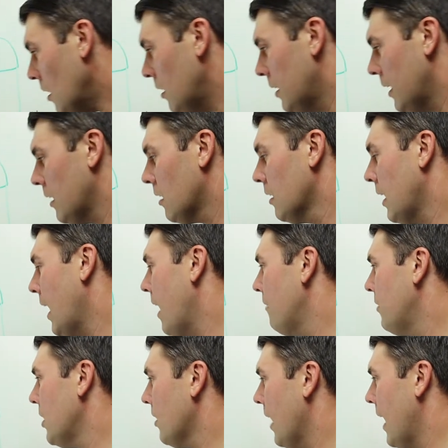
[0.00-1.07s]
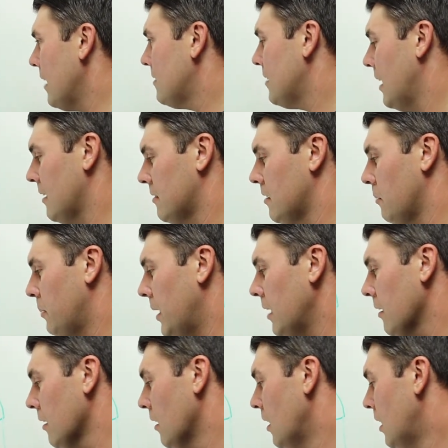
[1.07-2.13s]
That you're going to have in your ad text up
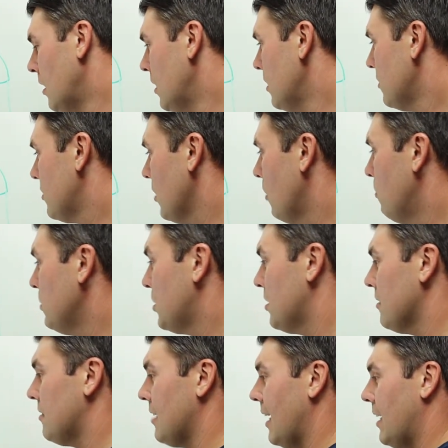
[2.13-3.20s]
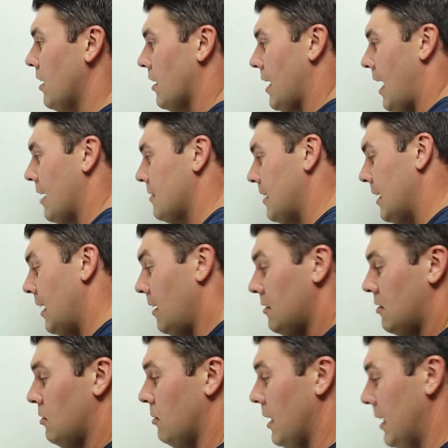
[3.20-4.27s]
here. So just like your content
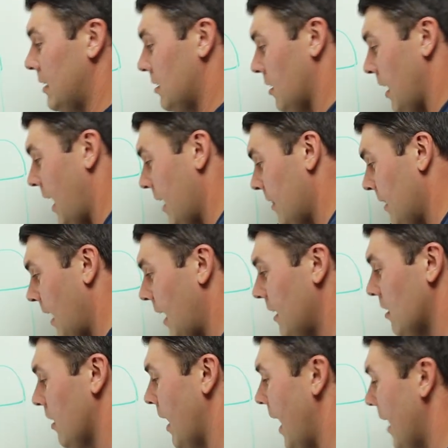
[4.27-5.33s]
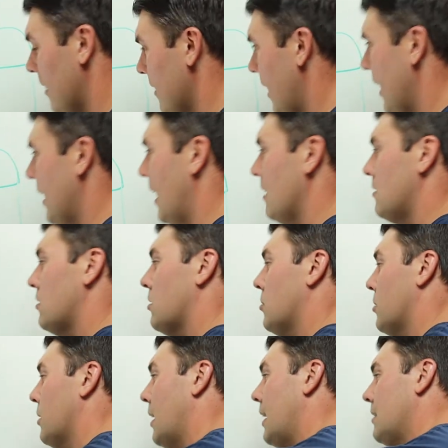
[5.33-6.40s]
has to relate to your headline has to
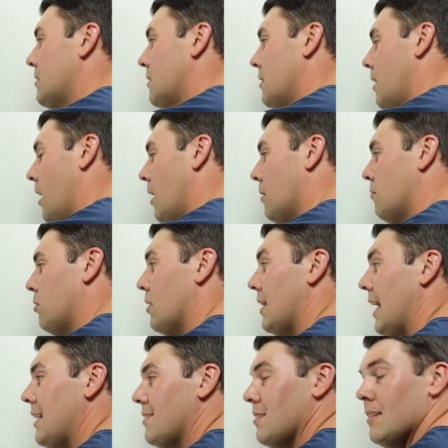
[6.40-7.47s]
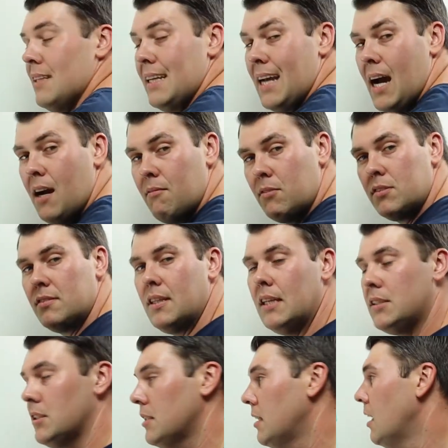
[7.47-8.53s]
relate to the
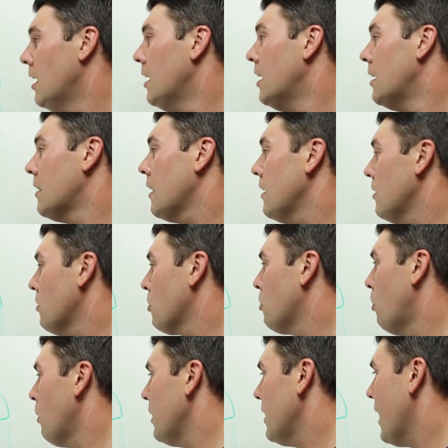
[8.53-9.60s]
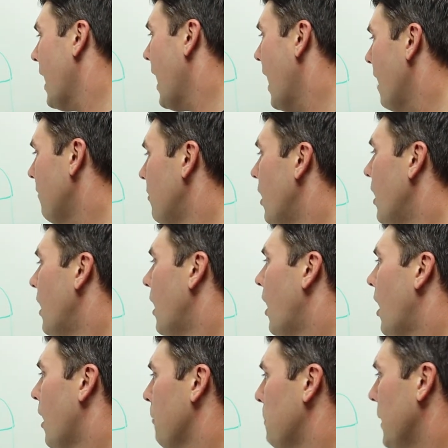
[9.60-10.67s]
conversation that you're going to have
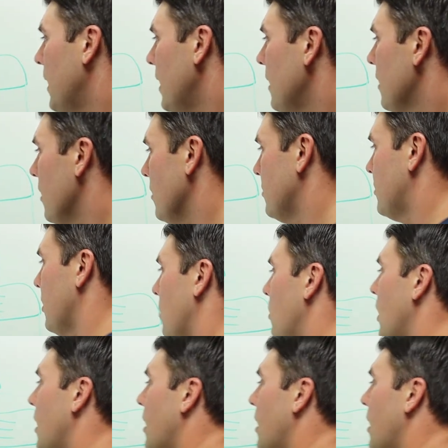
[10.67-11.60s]
up here. So